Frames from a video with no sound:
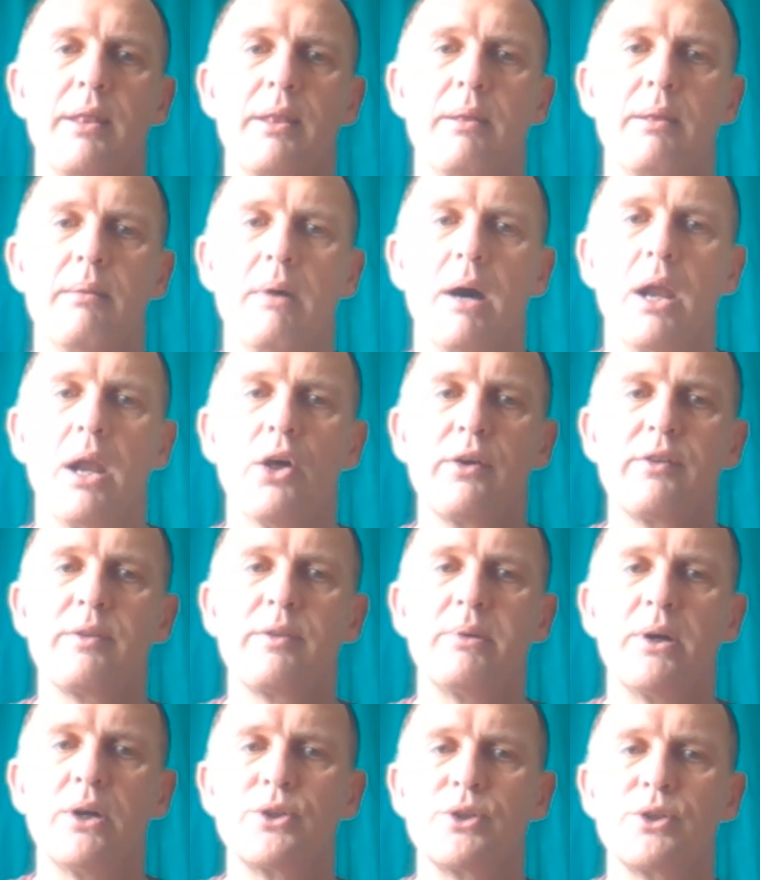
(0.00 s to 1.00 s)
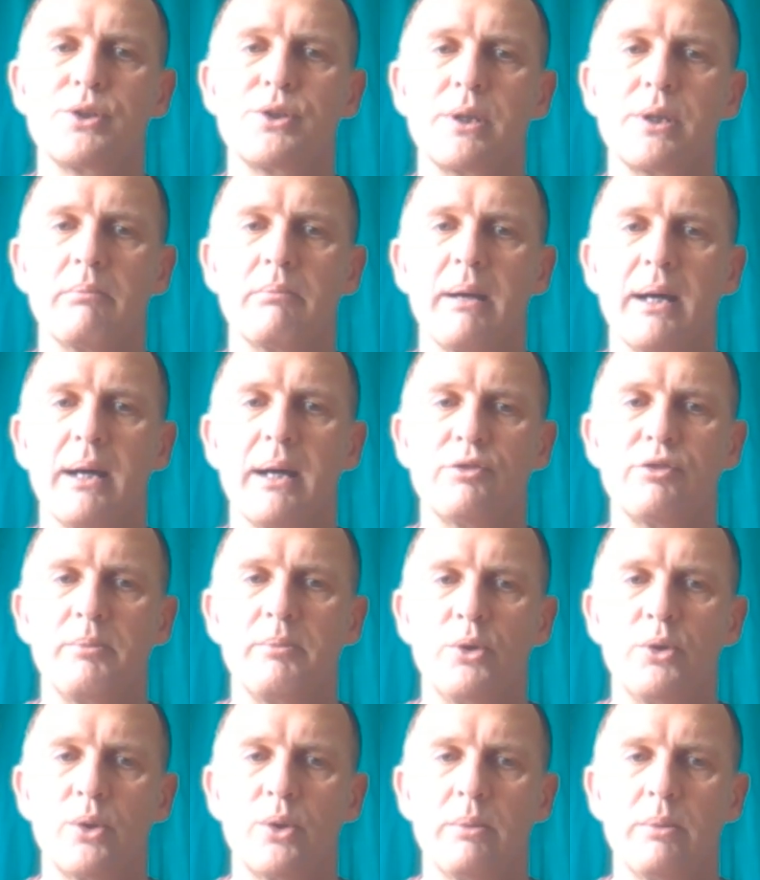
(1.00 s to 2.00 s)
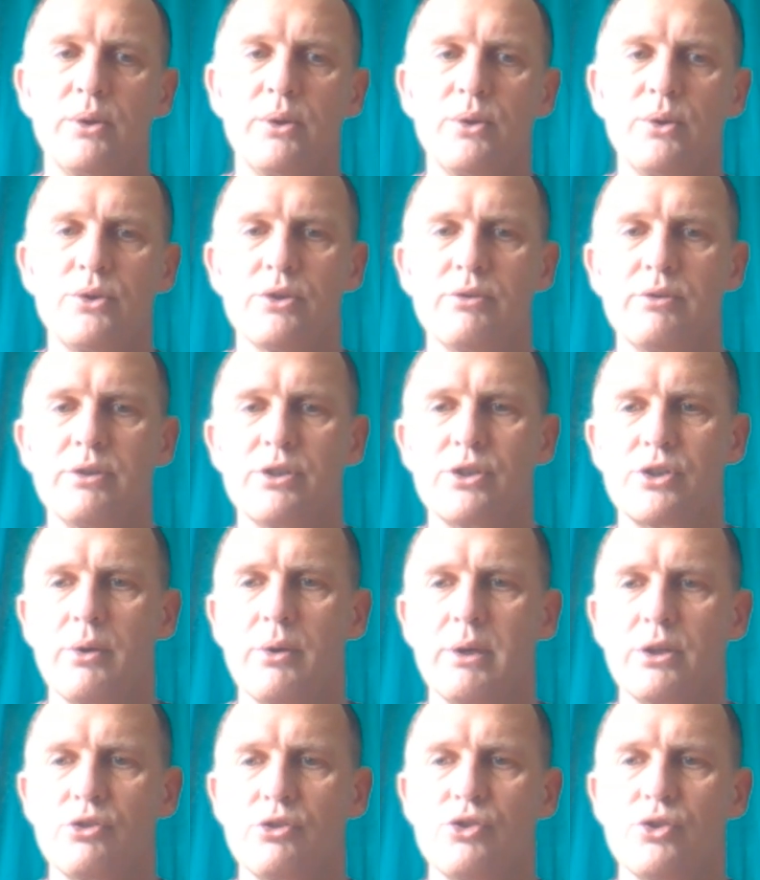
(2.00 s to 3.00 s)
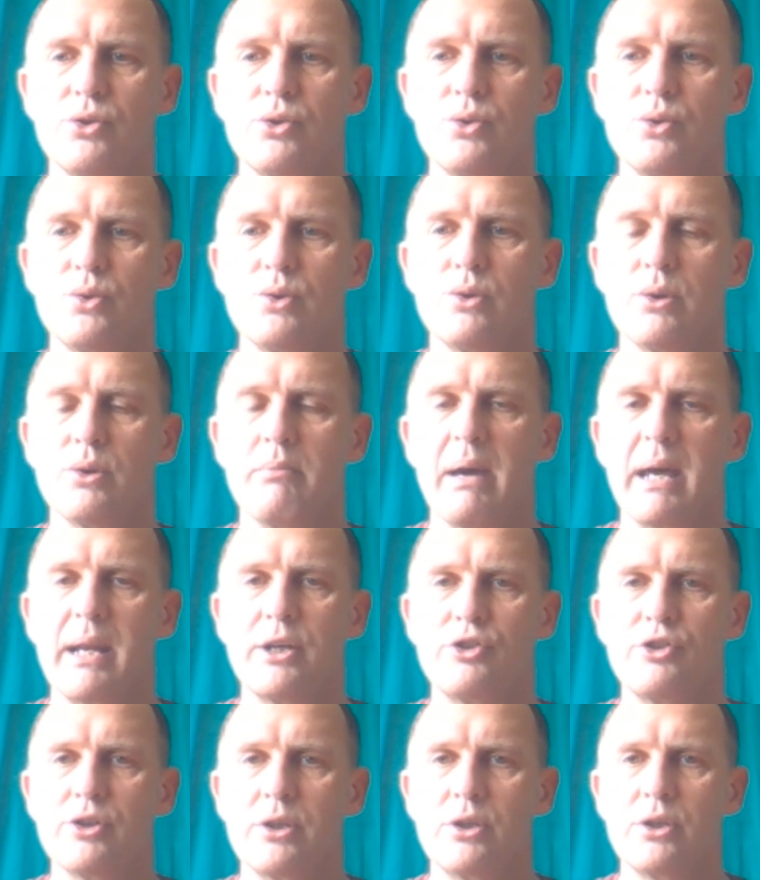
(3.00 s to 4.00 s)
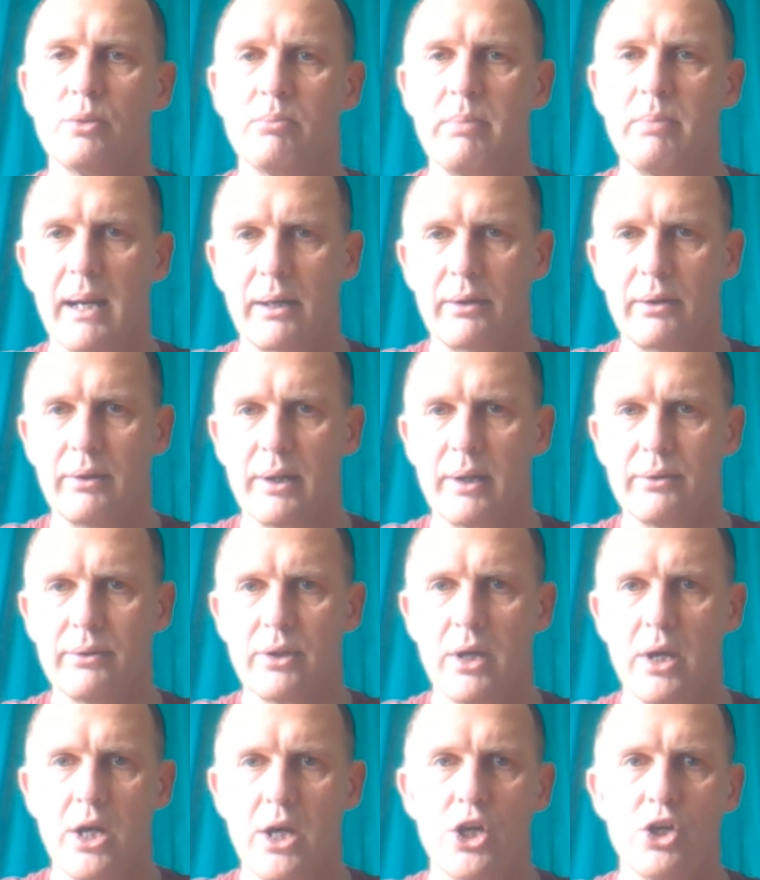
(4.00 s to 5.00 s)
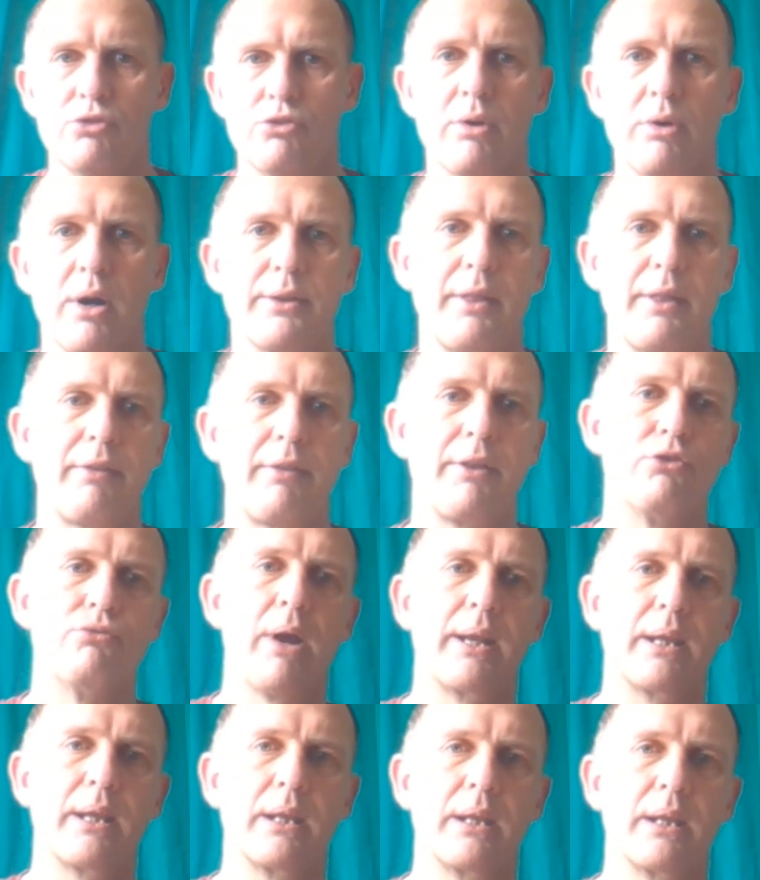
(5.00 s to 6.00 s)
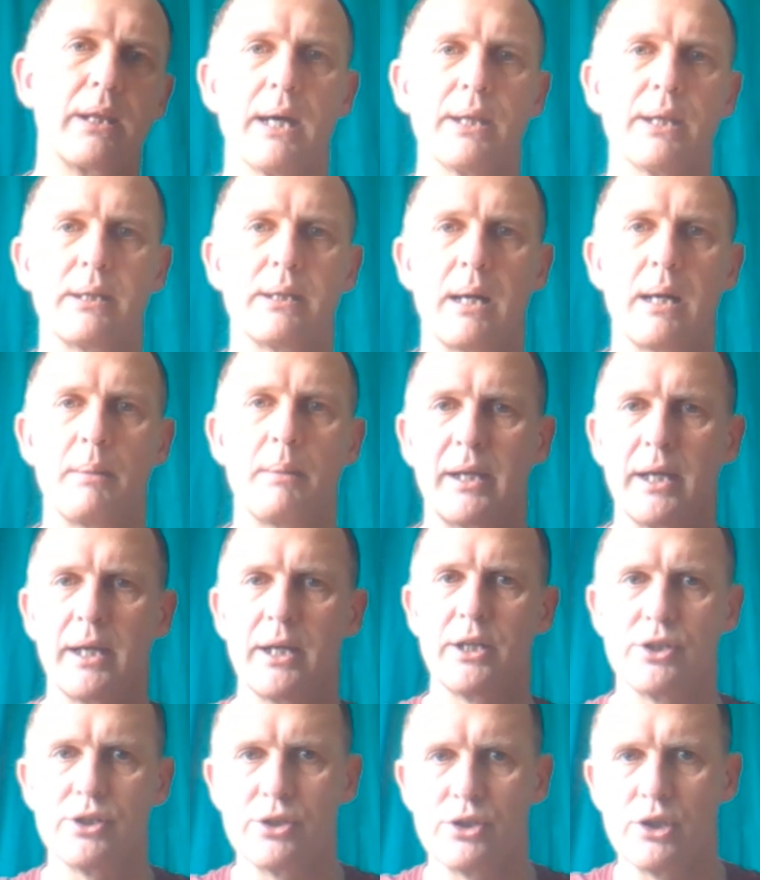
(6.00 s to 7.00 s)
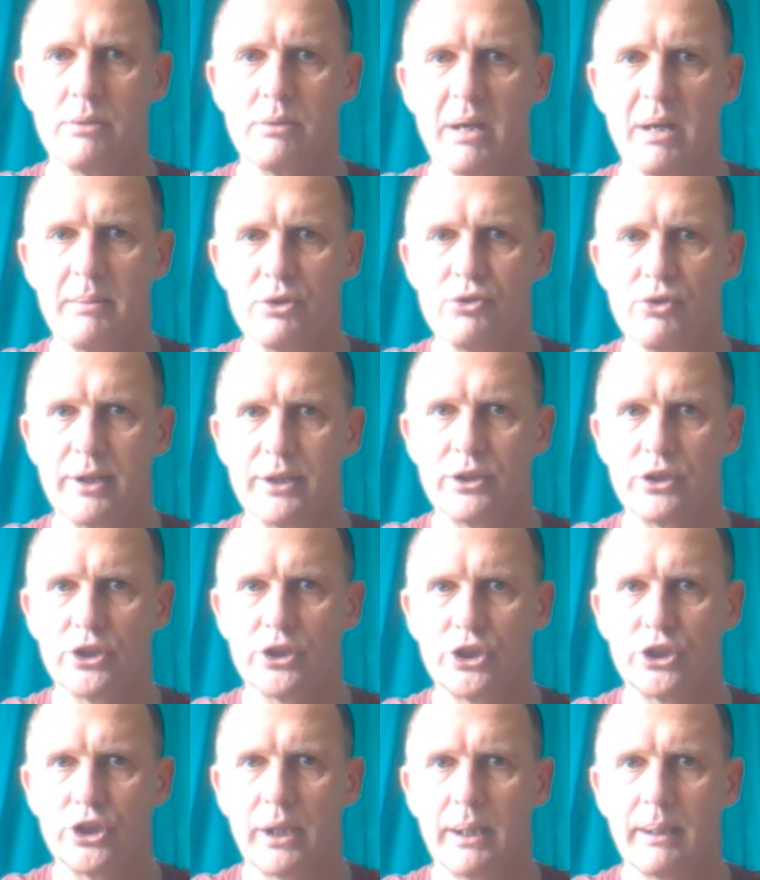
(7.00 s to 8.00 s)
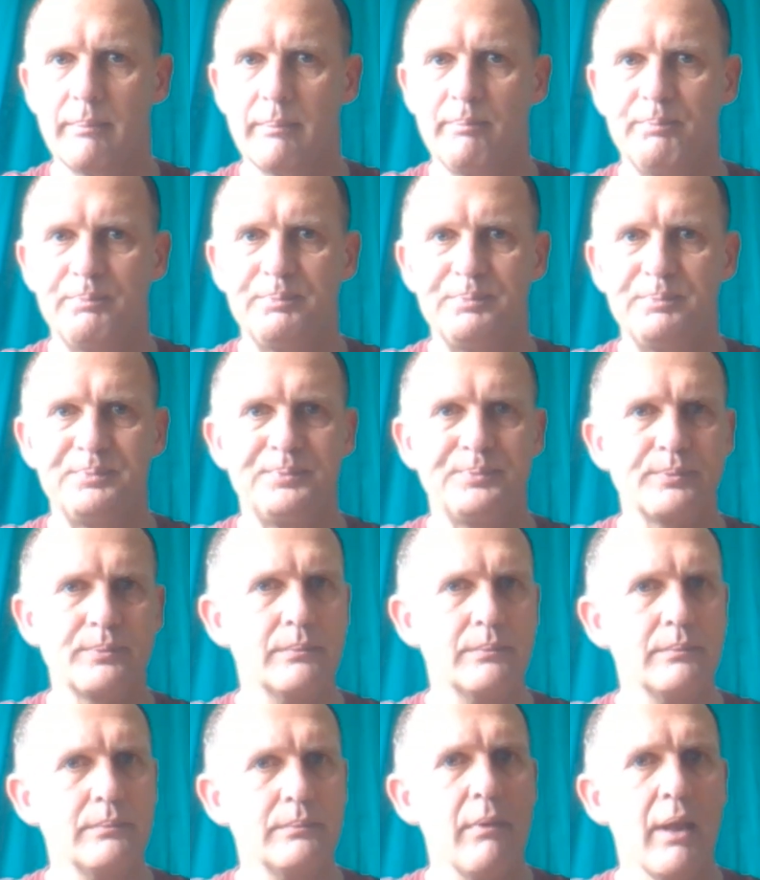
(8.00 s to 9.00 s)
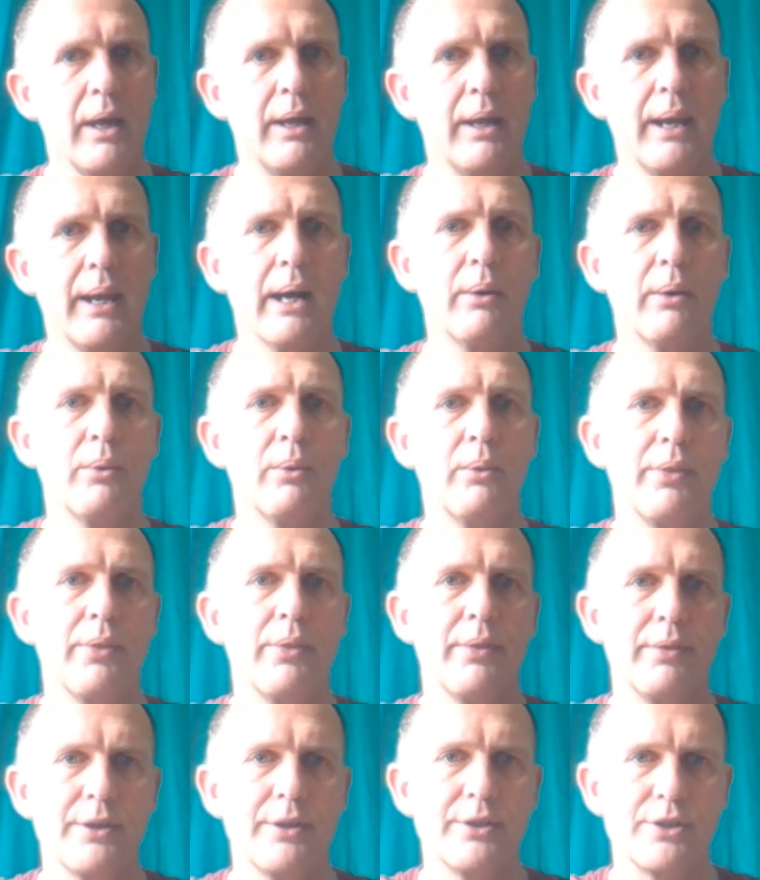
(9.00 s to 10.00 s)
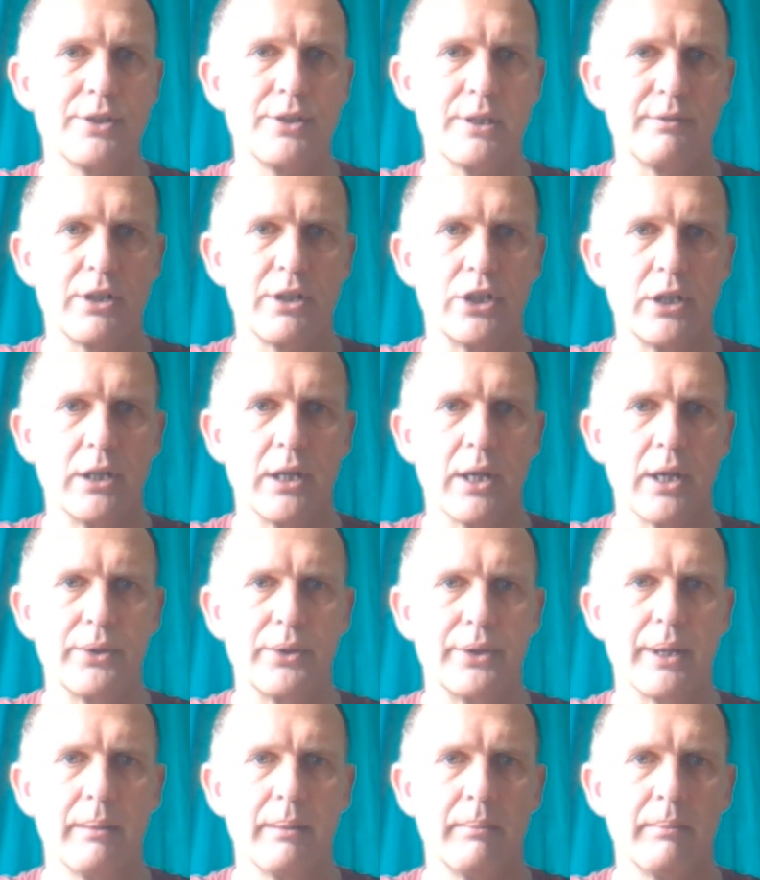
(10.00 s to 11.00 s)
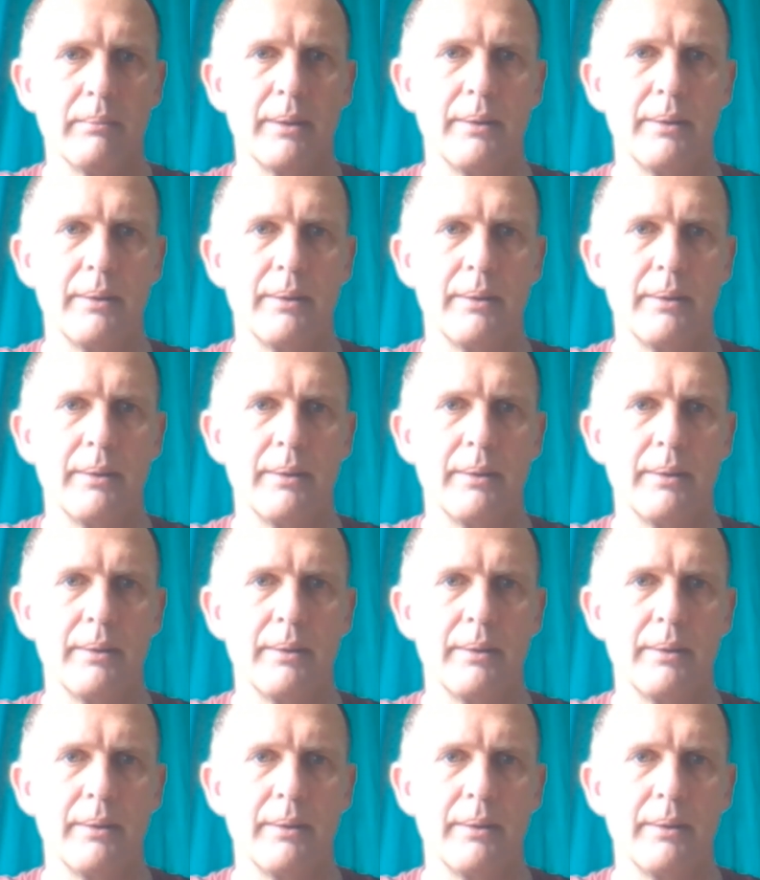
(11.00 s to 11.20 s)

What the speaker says: A lot of the processing power from your computer is going to managing your background rather than running the other applications that you may be trying to share. Now, this is eventually loaded up